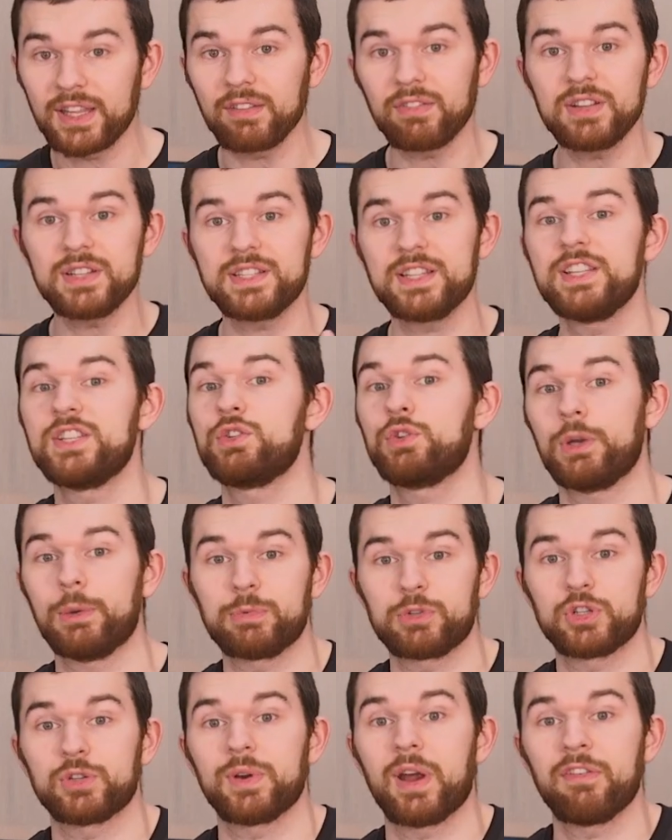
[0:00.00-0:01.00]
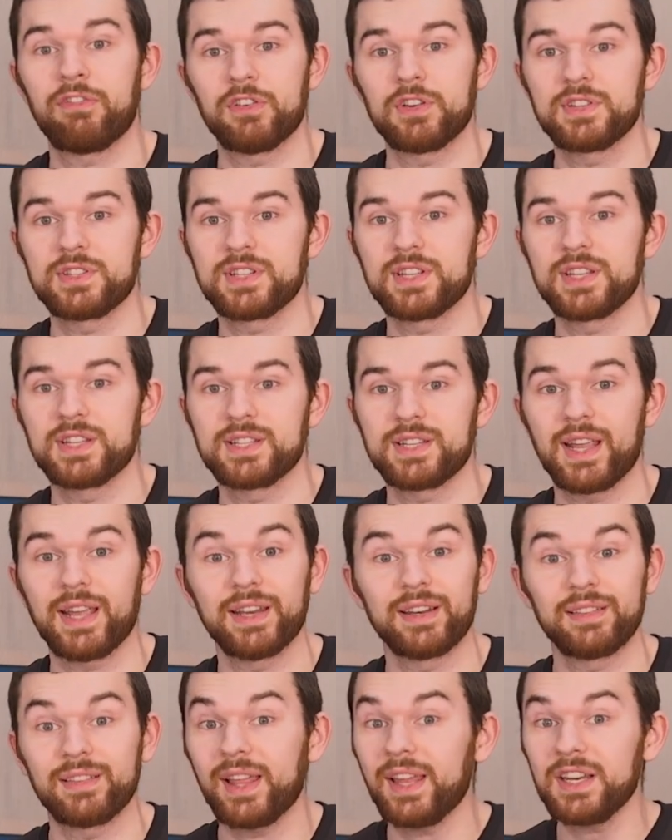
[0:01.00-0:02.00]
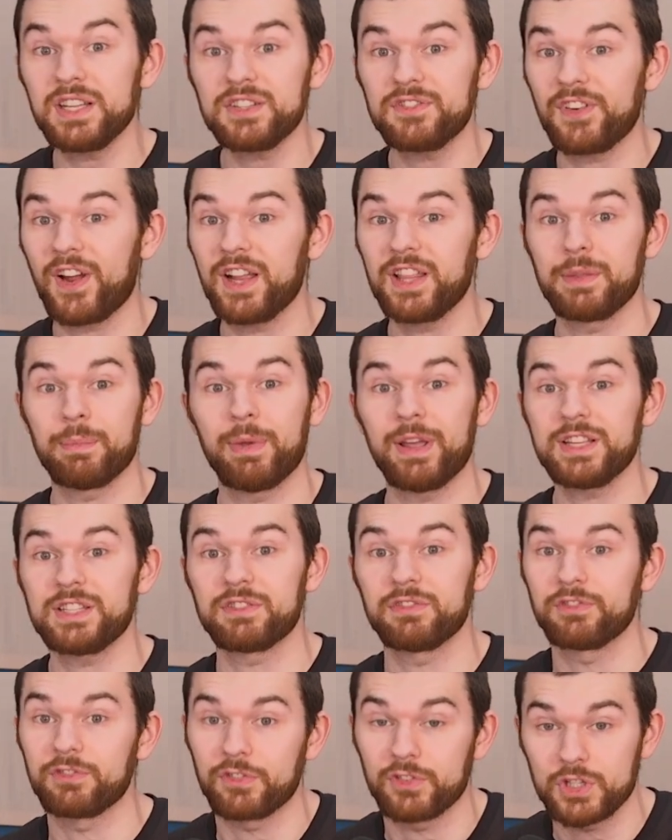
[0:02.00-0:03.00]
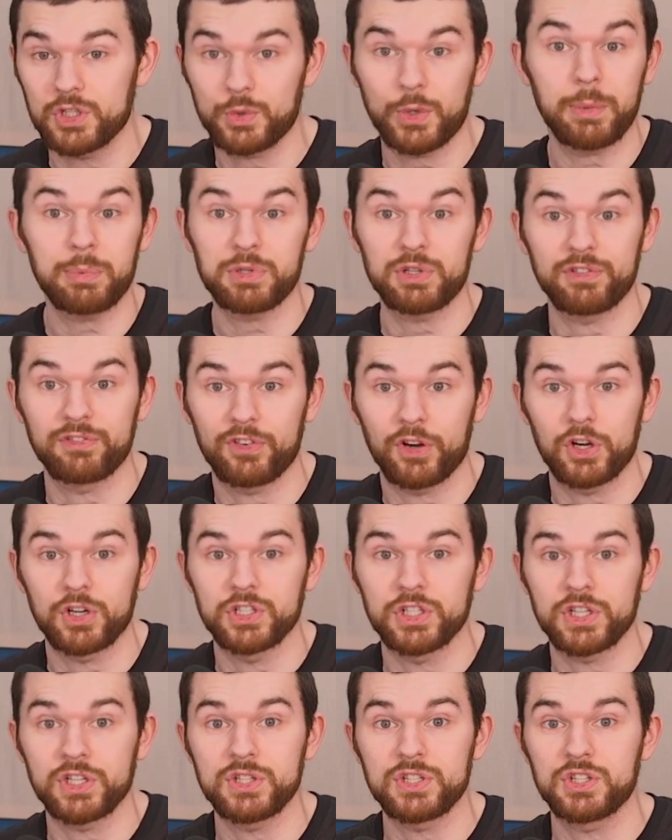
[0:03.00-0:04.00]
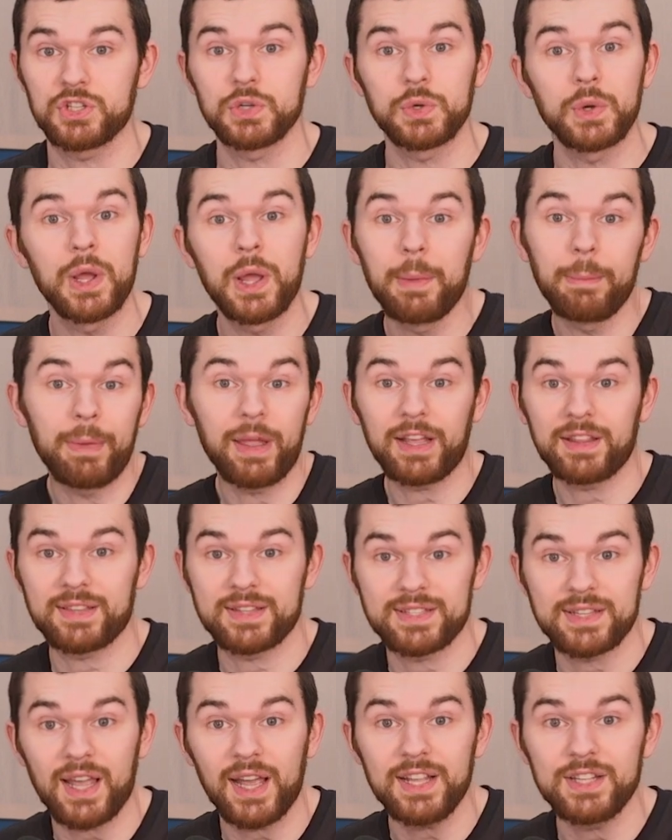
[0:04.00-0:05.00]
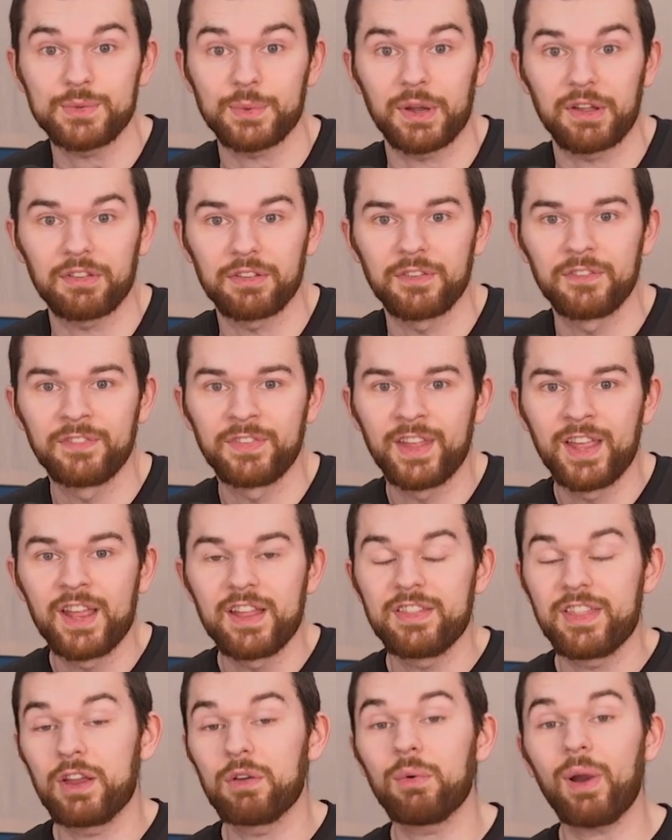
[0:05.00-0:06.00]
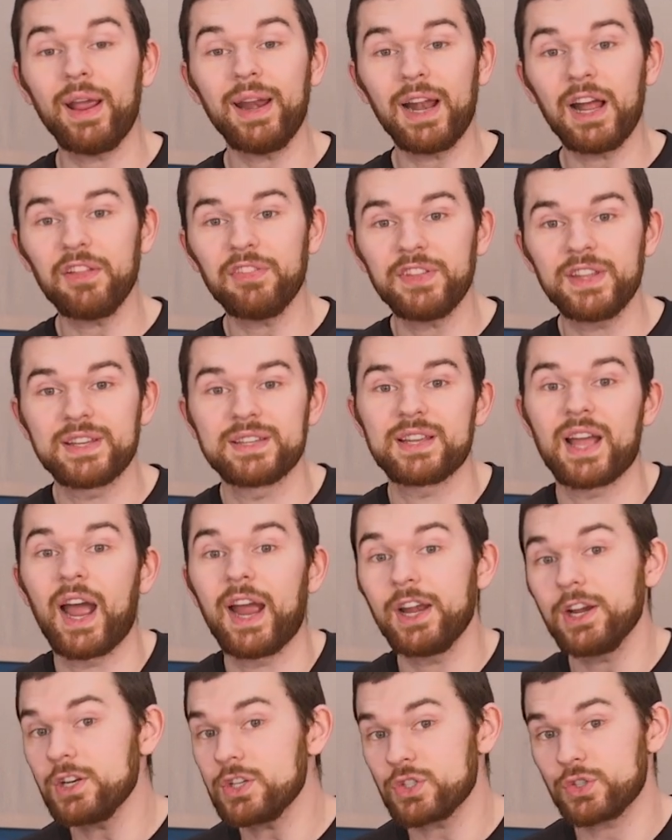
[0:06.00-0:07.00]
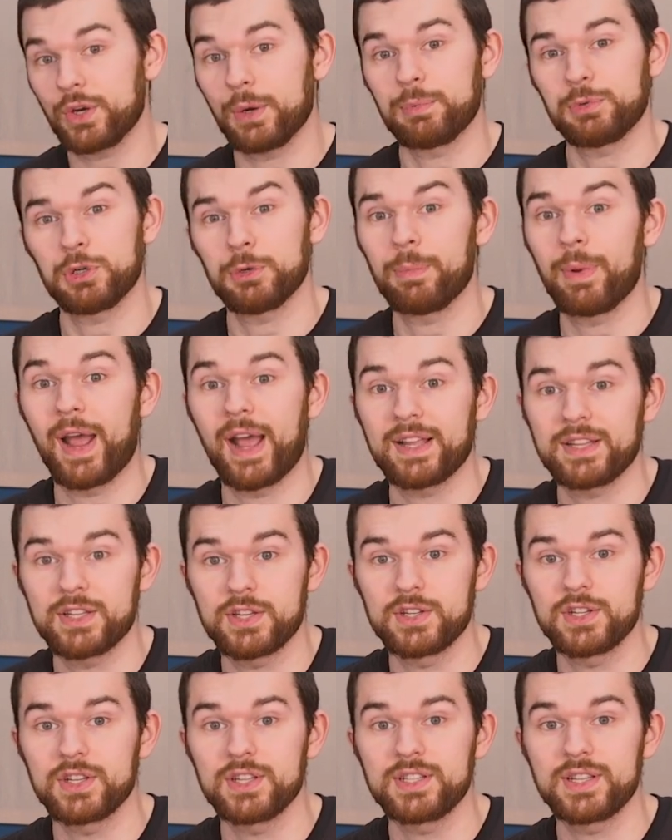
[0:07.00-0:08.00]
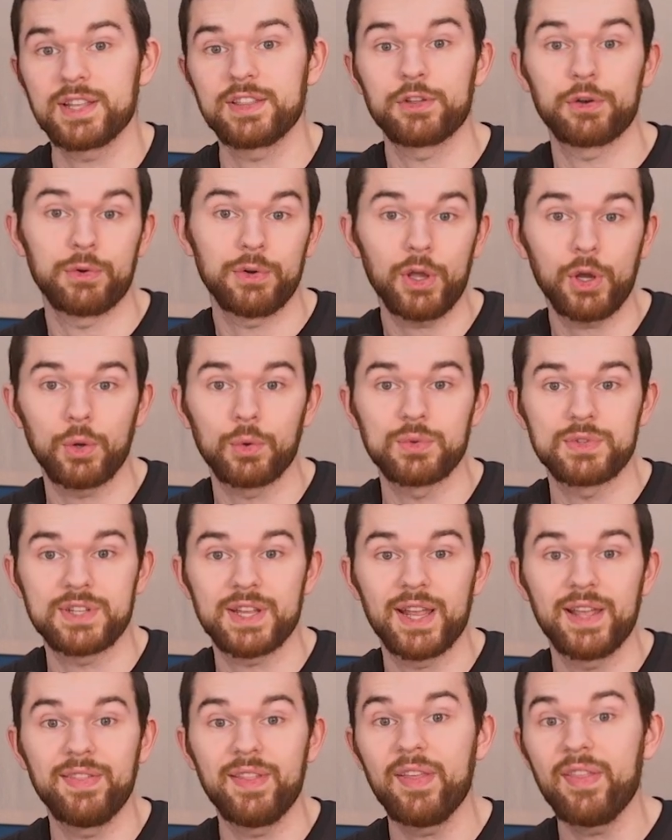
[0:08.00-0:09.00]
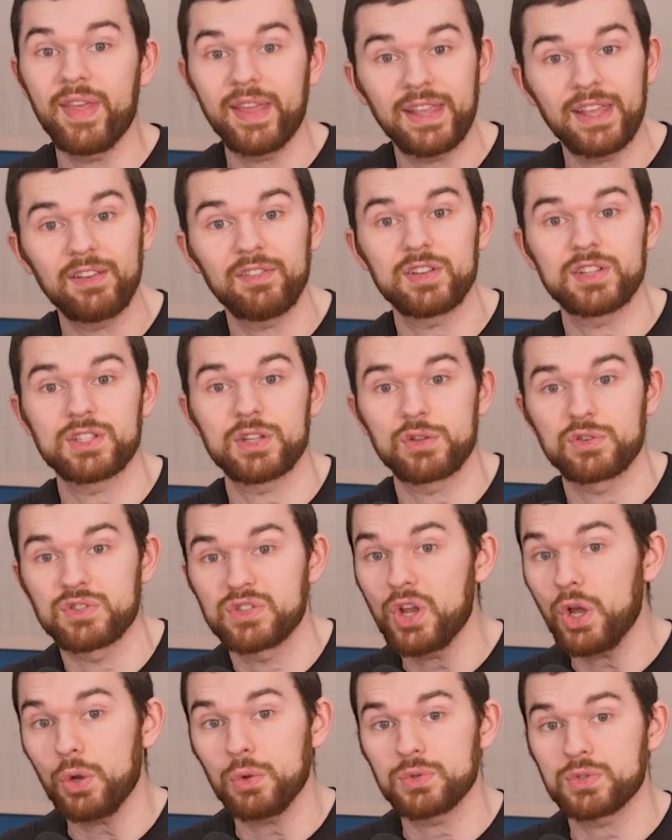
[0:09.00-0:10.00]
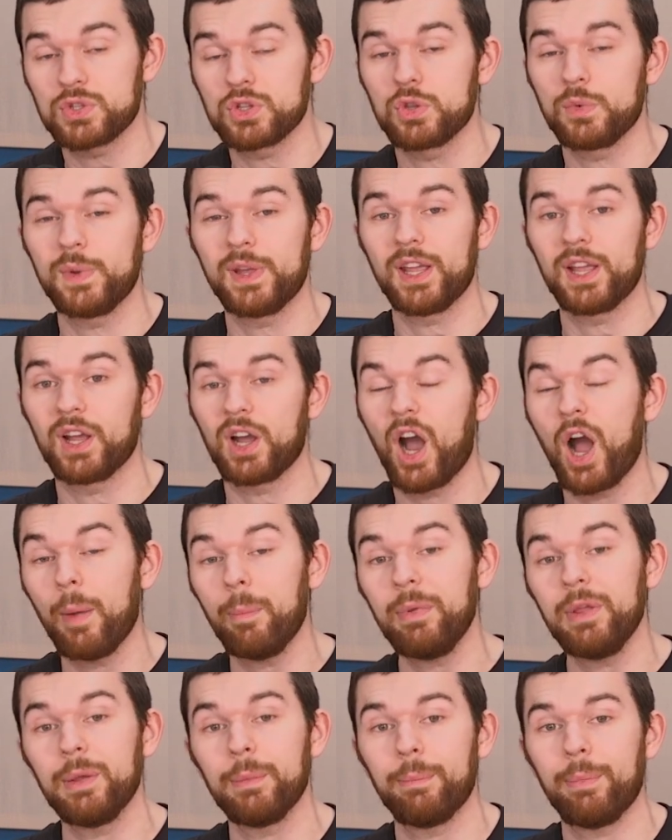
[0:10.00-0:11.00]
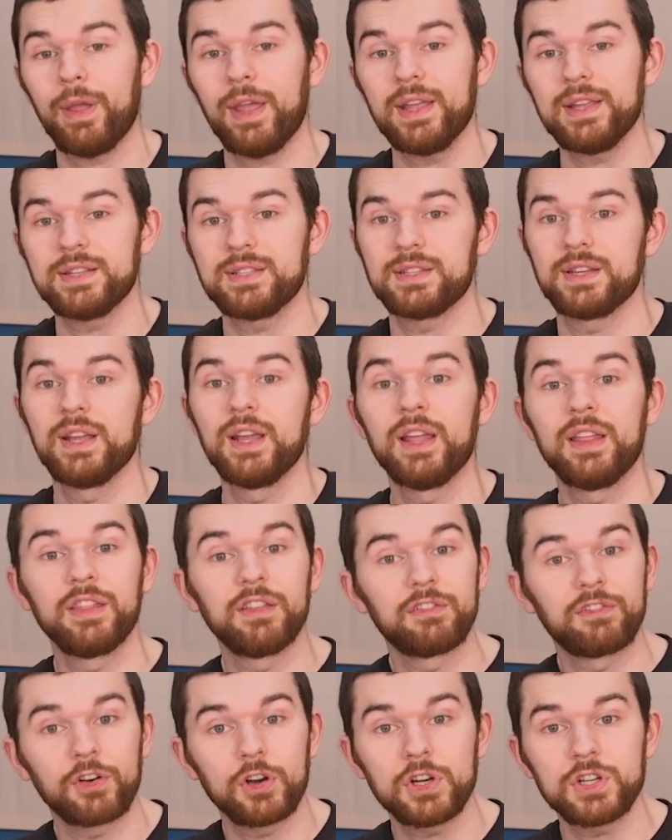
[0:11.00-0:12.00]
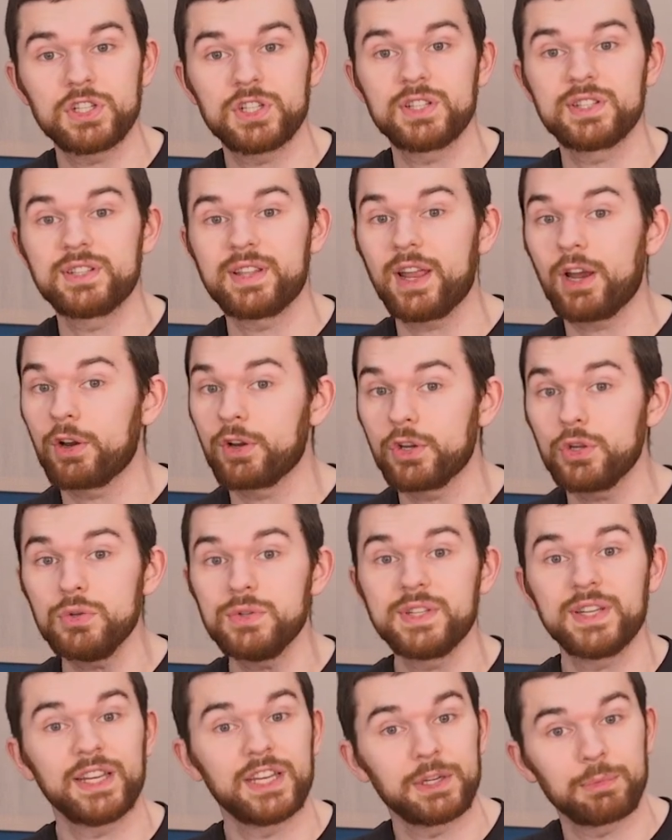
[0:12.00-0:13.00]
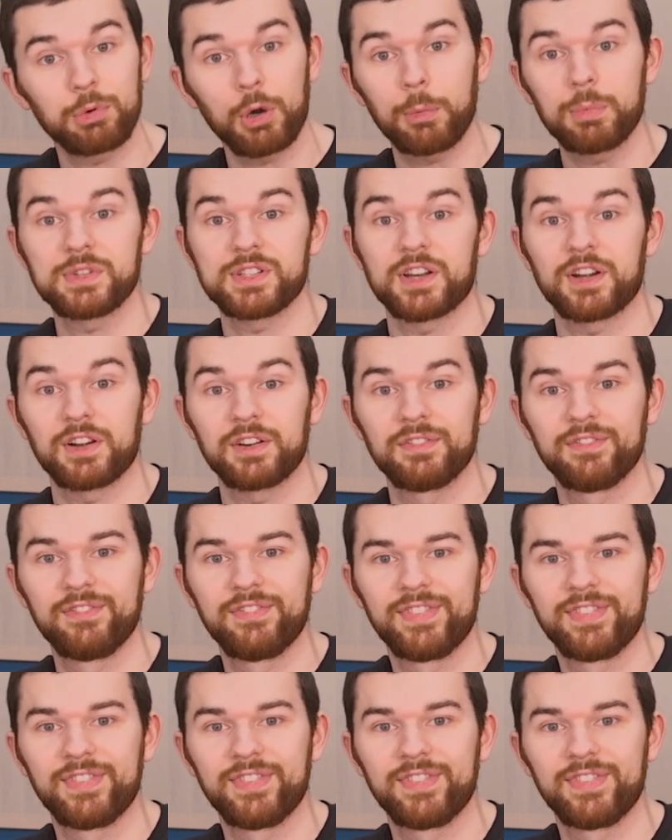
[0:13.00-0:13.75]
give us these scripture references and let us find the best scripture versions to make the slides with. They write out the entire scripture passages in their notes and then they give us those notes so that we can copy and paste the versions they are using into ProPresenter.